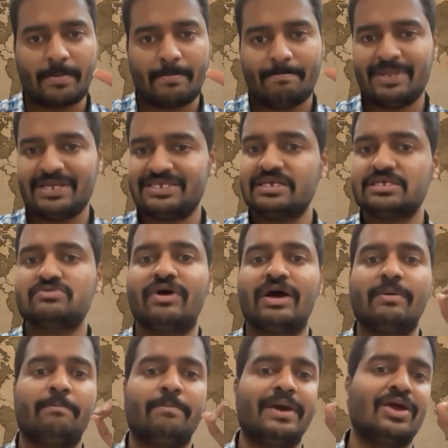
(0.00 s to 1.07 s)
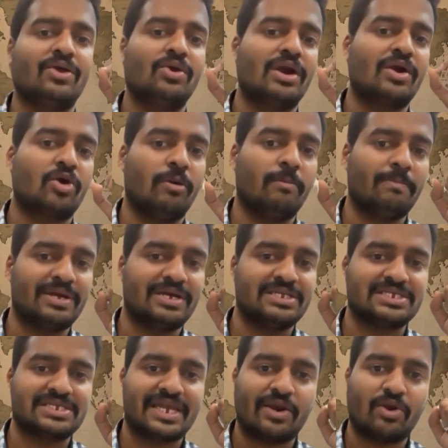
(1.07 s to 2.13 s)
This is why payroll and compliance
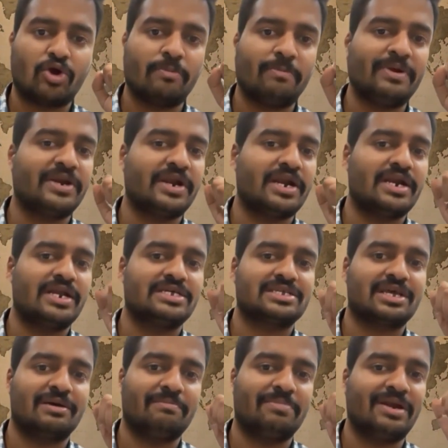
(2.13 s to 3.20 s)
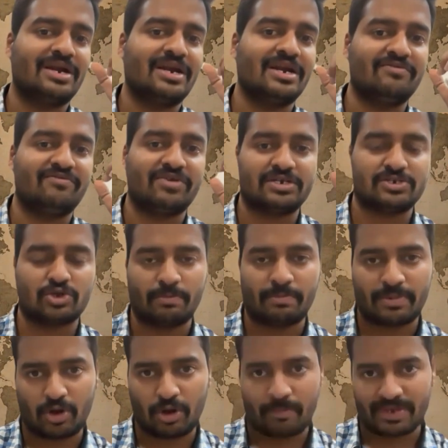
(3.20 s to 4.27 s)
cannot be treated as completely different
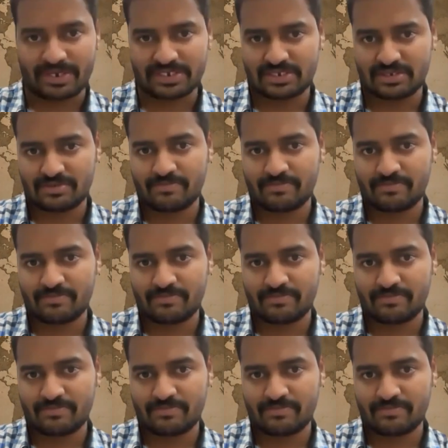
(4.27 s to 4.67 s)
topics.